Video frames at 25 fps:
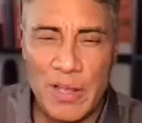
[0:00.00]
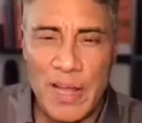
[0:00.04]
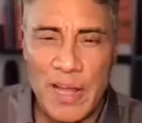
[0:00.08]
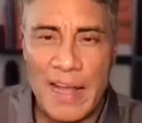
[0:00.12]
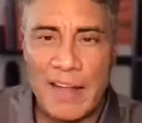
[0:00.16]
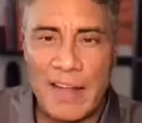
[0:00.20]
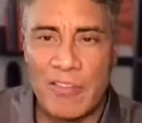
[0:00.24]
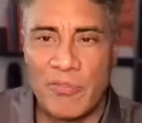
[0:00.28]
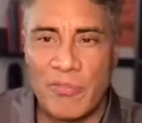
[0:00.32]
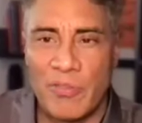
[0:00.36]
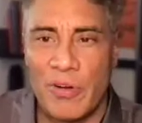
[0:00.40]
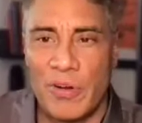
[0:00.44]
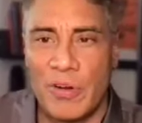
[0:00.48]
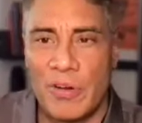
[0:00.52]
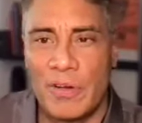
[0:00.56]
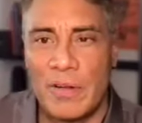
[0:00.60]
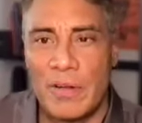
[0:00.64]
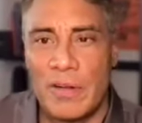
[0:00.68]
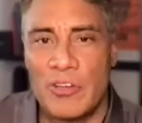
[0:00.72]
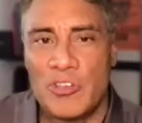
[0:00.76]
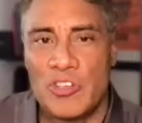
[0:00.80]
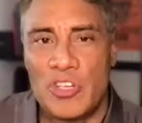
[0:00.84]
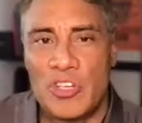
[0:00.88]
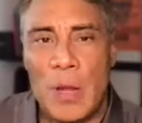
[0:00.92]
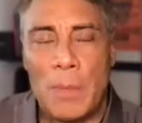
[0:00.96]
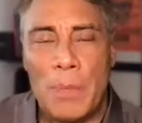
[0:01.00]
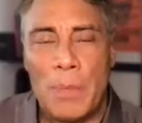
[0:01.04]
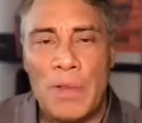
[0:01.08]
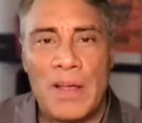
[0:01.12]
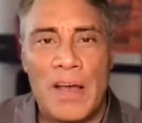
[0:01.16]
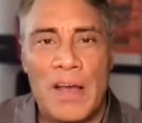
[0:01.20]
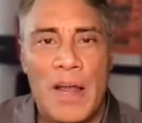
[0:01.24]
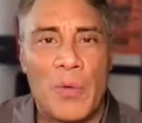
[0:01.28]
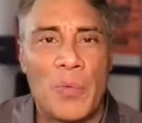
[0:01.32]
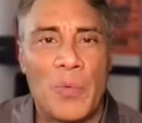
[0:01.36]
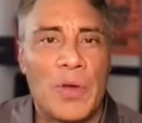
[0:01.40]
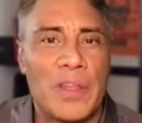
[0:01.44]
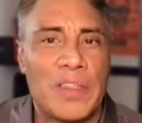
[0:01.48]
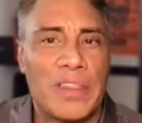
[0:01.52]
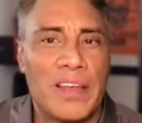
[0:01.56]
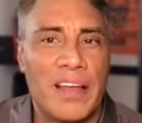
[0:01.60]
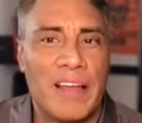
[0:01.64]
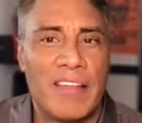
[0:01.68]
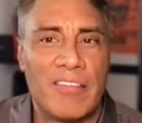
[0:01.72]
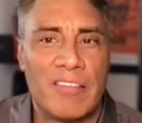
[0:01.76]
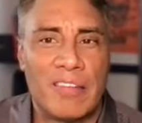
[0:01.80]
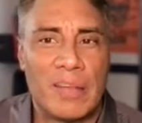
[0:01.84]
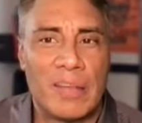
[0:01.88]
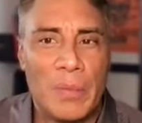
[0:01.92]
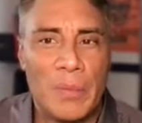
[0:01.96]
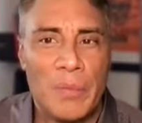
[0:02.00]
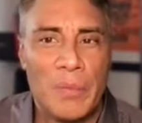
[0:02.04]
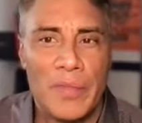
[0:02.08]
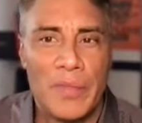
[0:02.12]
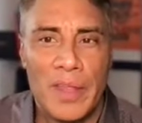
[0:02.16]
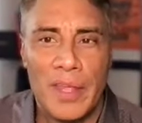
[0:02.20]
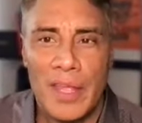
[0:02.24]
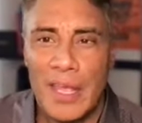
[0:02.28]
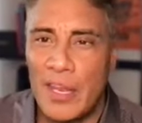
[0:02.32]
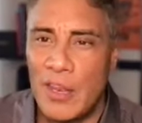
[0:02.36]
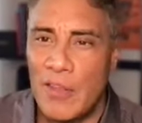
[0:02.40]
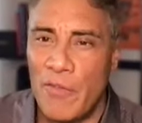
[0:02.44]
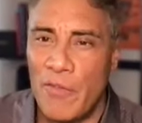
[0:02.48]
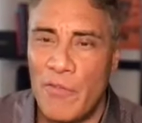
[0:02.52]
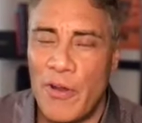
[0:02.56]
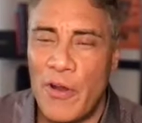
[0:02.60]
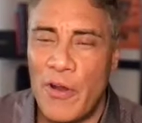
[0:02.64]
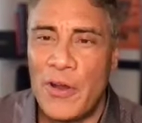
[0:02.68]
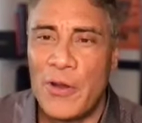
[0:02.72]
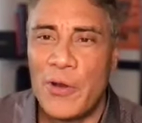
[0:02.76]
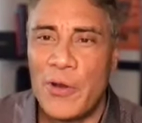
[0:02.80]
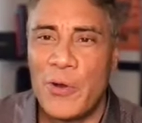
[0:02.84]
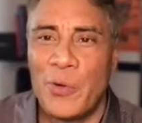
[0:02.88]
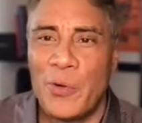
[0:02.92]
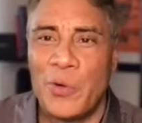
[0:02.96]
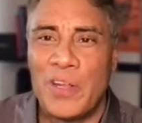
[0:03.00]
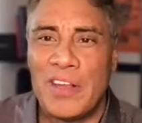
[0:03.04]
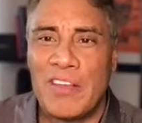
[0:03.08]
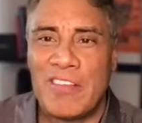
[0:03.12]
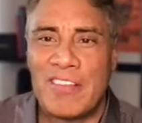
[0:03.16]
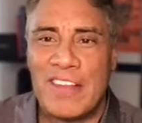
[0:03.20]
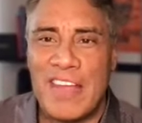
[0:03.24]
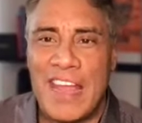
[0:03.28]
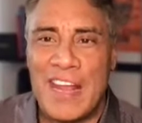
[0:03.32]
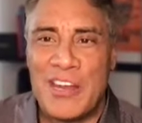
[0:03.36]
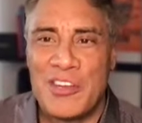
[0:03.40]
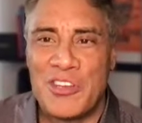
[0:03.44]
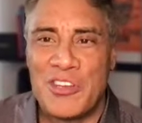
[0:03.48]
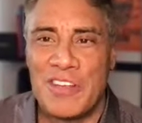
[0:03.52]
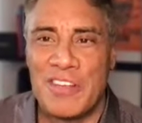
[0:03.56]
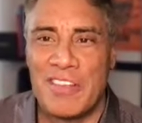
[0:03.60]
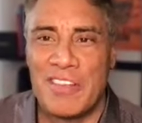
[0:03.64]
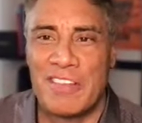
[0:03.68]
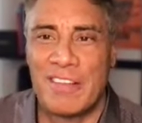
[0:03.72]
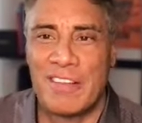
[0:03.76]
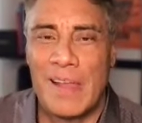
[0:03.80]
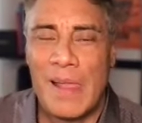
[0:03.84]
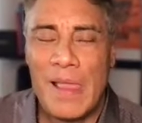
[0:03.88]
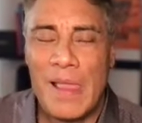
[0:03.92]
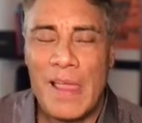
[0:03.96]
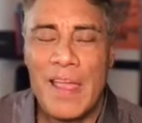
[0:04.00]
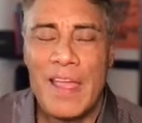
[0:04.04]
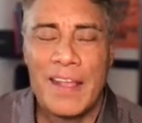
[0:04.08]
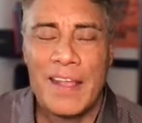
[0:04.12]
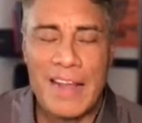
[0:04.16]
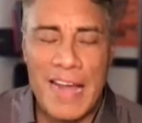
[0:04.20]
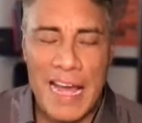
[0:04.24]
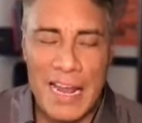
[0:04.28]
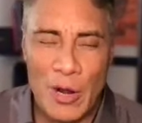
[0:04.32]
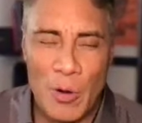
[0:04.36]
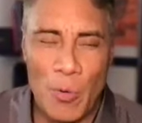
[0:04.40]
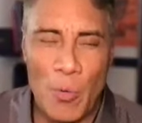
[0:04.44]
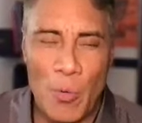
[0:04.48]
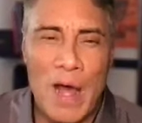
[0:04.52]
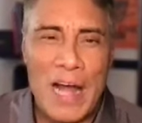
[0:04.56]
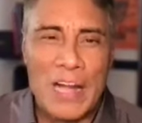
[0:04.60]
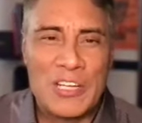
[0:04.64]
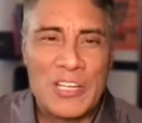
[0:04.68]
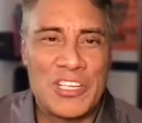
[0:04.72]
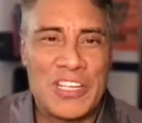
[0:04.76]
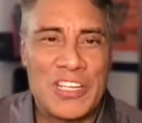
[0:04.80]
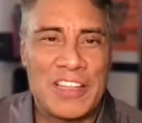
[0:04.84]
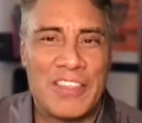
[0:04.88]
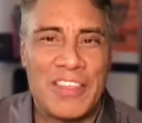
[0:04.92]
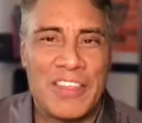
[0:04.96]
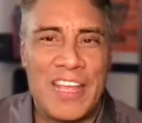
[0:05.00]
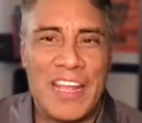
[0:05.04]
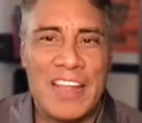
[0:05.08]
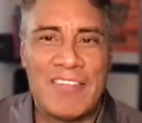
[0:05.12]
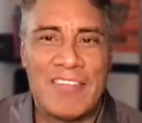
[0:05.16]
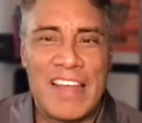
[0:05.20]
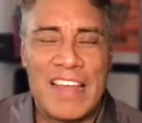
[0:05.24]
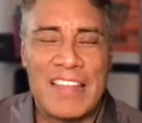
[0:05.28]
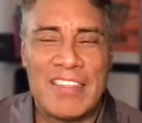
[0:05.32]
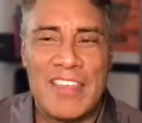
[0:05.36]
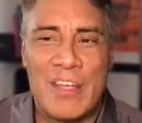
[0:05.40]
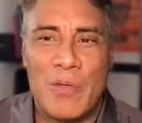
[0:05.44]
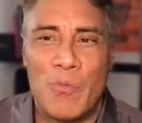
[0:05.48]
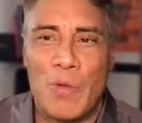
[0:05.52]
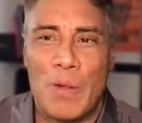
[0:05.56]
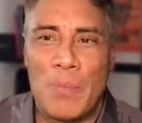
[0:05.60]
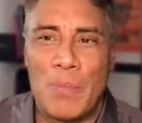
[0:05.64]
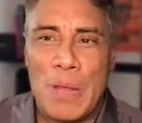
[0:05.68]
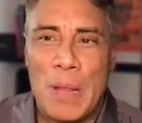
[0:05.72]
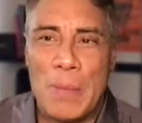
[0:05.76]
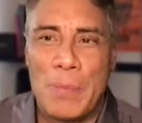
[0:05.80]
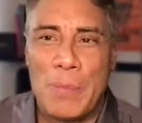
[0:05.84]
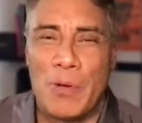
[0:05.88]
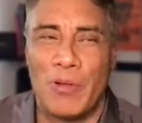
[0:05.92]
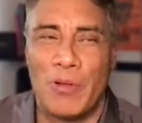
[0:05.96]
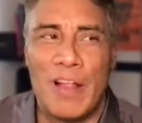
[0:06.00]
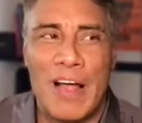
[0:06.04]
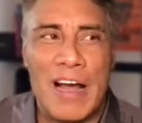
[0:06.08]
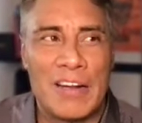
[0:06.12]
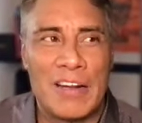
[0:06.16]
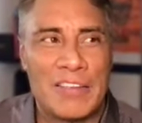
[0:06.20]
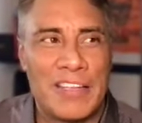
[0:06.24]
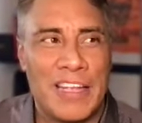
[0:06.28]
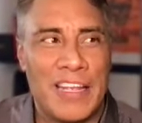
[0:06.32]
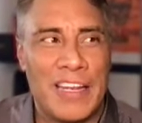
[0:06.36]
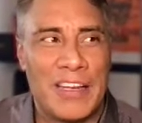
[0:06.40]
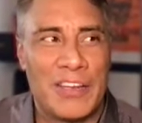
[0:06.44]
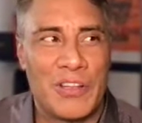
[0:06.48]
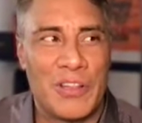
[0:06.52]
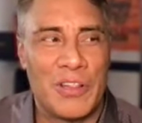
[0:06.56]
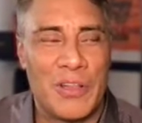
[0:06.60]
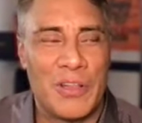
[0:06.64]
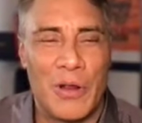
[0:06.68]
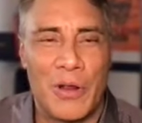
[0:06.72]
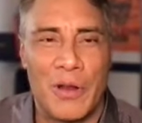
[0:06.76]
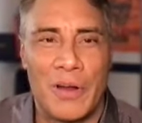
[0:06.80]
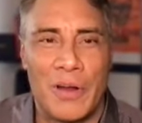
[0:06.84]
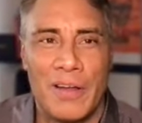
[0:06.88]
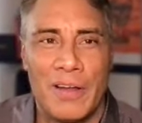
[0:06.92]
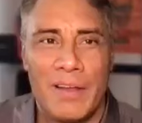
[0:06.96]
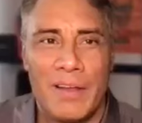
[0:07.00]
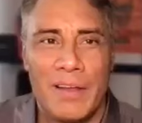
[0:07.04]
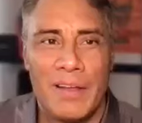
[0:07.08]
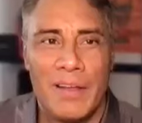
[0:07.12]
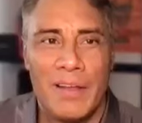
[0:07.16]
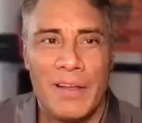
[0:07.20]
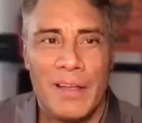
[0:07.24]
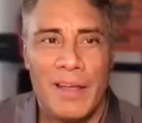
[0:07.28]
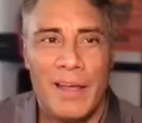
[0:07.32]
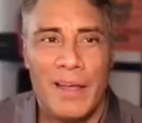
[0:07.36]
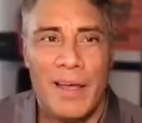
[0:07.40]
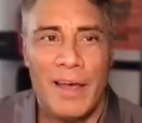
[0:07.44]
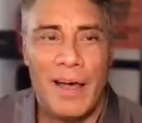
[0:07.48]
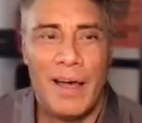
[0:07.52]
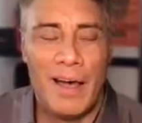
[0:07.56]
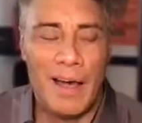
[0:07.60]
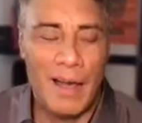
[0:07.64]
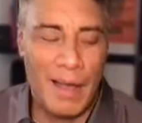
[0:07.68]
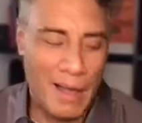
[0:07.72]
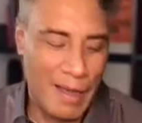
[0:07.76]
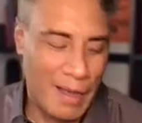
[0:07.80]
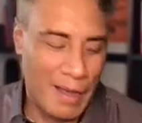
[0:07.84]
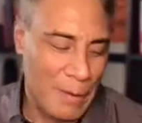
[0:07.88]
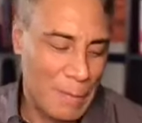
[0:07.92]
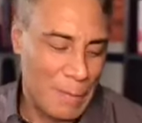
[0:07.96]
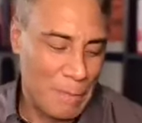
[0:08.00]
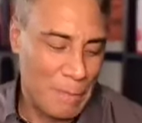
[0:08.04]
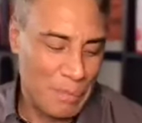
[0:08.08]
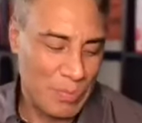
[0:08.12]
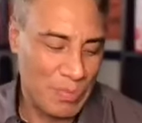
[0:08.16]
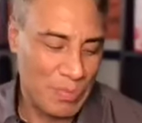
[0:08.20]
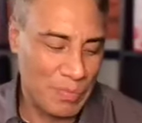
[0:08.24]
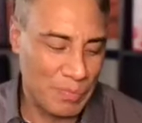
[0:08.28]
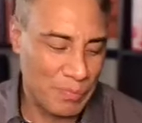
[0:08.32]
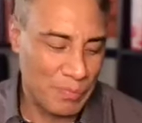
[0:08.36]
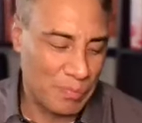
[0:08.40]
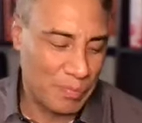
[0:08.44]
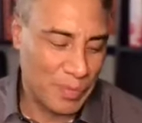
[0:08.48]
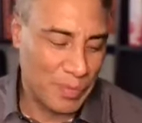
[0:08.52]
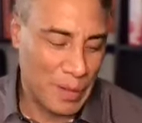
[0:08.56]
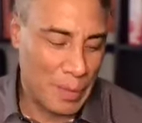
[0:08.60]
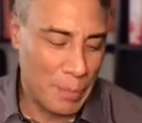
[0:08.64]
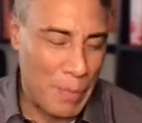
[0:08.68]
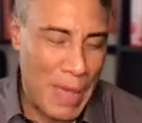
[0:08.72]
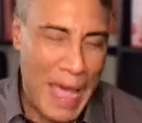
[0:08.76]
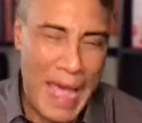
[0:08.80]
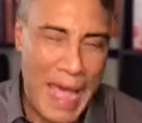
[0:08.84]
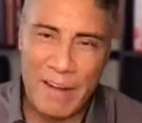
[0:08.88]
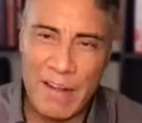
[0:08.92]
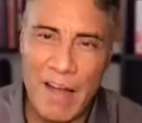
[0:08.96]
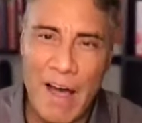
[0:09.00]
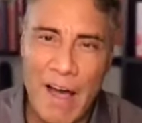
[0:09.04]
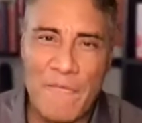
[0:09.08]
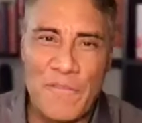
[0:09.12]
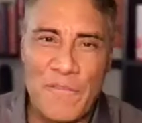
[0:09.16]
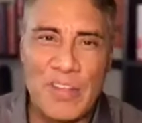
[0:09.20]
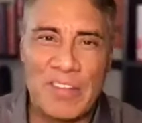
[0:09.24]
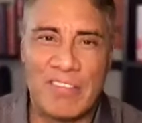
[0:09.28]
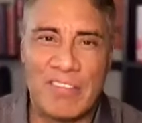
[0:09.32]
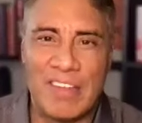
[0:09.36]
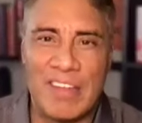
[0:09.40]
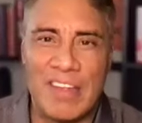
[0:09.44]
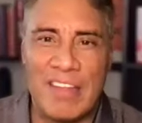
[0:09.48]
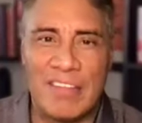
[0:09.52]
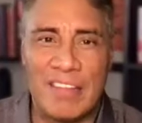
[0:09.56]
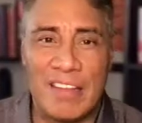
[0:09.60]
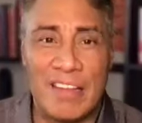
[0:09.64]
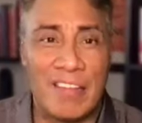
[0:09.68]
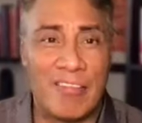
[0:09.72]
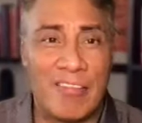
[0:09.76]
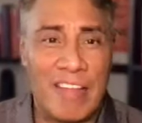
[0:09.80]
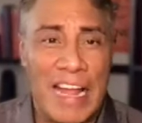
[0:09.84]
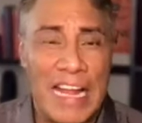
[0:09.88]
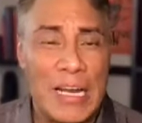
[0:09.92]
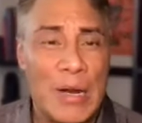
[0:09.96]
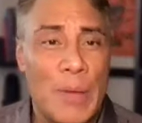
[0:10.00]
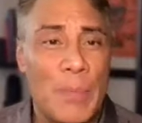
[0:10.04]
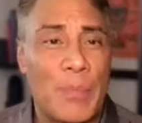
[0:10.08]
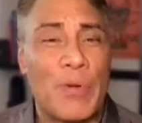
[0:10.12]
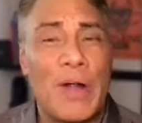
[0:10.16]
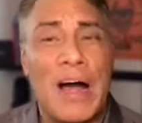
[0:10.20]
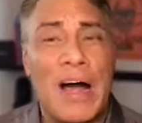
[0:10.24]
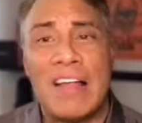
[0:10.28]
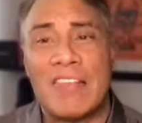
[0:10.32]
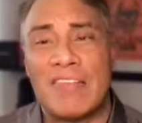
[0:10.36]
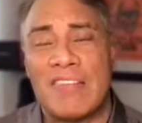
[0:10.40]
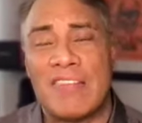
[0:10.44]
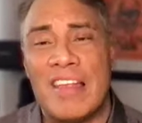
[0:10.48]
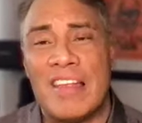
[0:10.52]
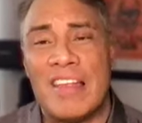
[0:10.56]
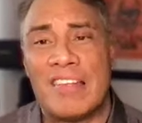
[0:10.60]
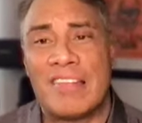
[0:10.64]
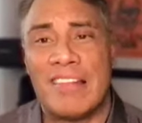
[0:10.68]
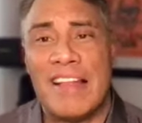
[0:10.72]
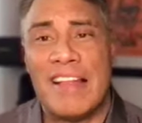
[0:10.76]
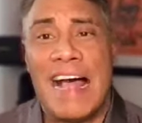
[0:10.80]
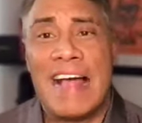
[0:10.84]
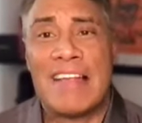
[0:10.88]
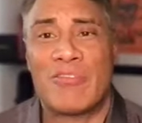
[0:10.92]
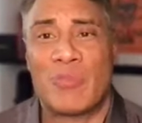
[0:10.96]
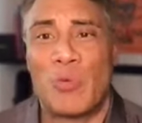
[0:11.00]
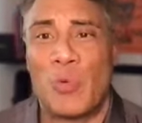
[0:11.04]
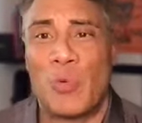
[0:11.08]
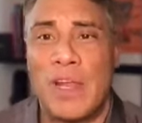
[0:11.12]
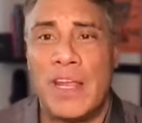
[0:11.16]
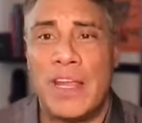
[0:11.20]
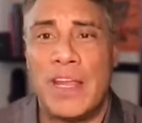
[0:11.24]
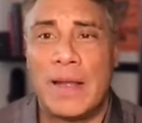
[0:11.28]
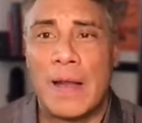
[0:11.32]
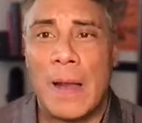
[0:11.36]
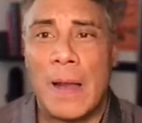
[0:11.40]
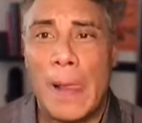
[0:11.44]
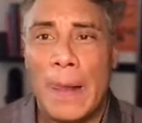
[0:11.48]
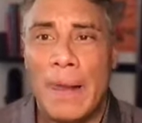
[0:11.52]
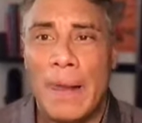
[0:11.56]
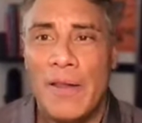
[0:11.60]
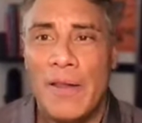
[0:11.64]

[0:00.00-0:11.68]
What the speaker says: guys for jumping on with us in the very early stages, kind of watching things. I think when people logged into their um, back offices and sign up process last week,